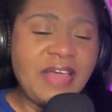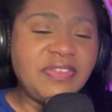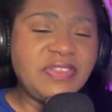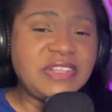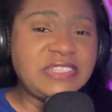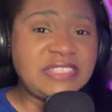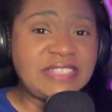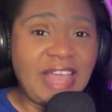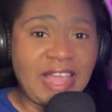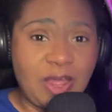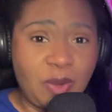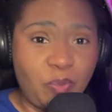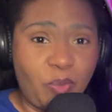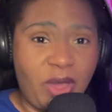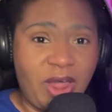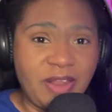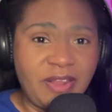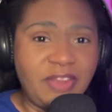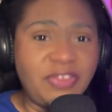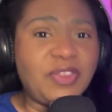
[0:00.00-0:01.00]
The second
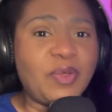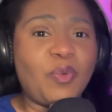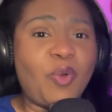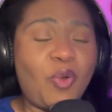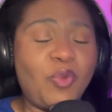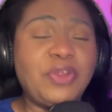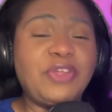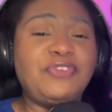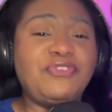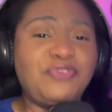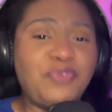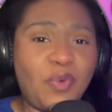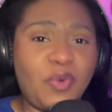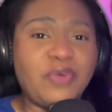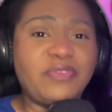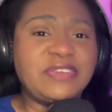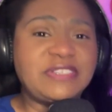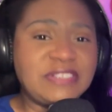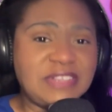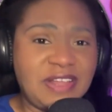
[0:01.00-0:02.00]
one, there were only
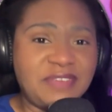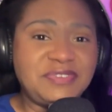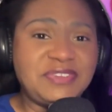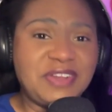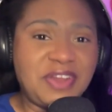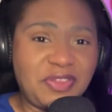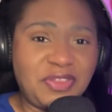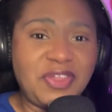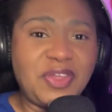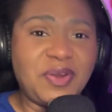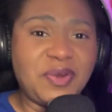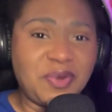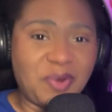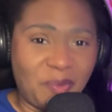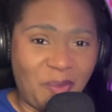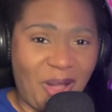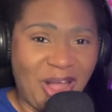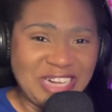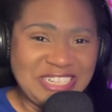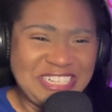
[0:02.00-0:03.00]
4 of us left in the theater
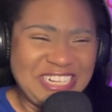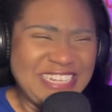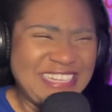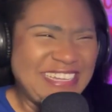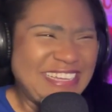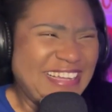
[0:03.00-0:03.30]
to watch.